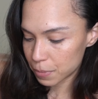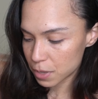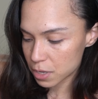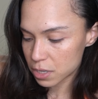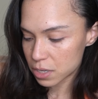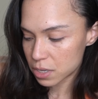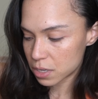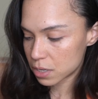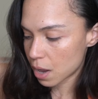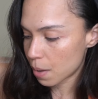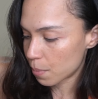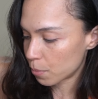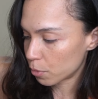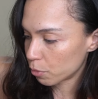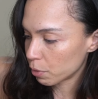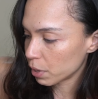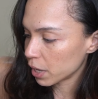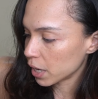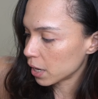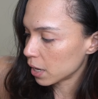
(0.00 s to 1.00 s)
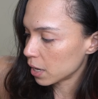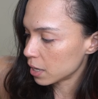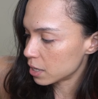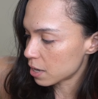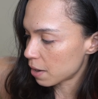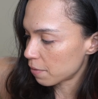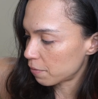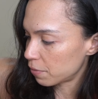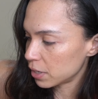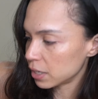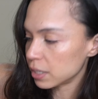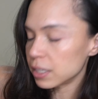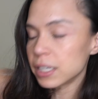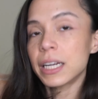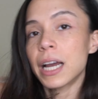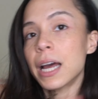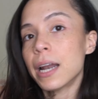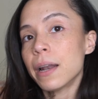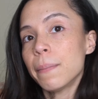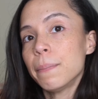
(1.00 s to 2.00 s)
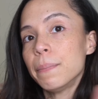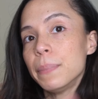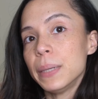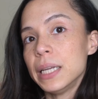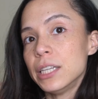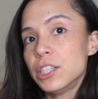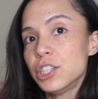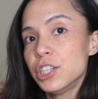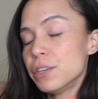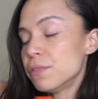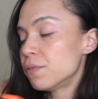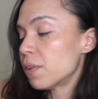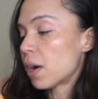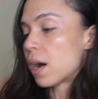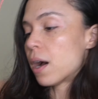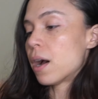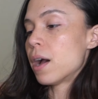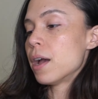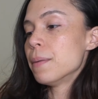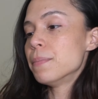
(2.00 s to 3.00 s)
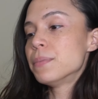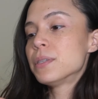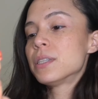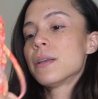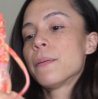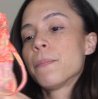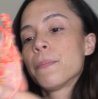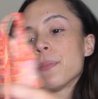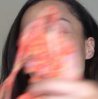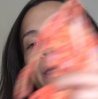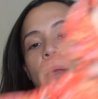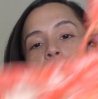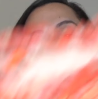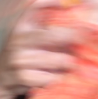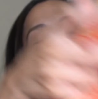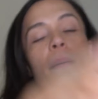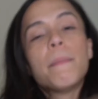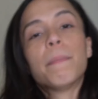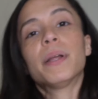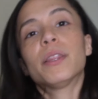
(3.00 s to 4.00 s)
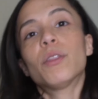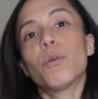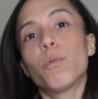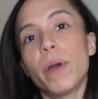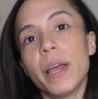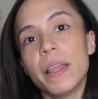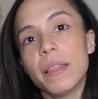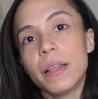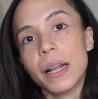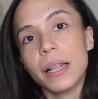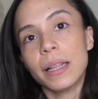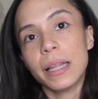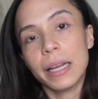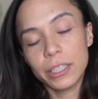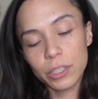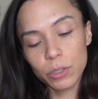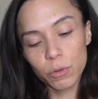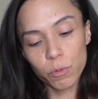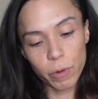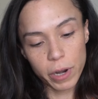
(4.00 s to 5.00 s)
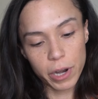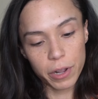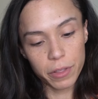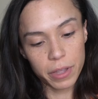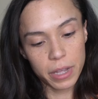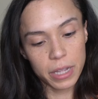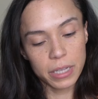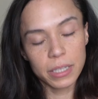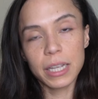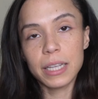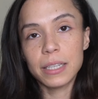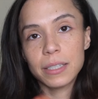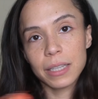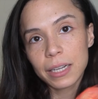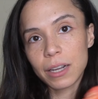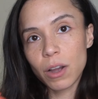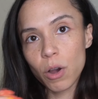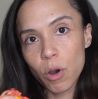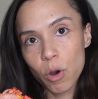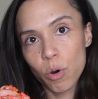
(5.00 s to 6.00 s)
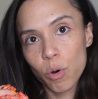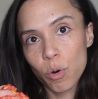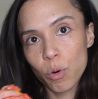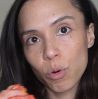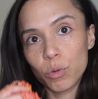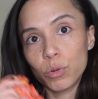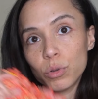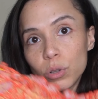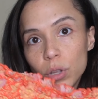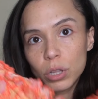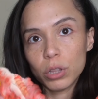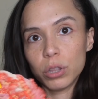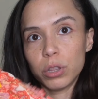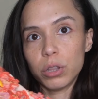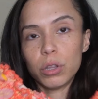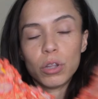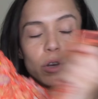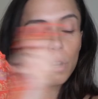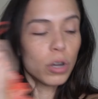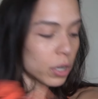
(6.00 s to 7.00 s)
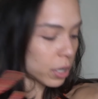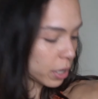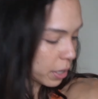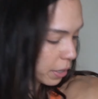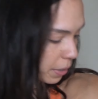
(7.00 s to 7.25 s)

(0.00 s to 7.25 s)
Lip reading: summery, definitely kind of beachy vibes. But the way that I like to wear this is like a whole look.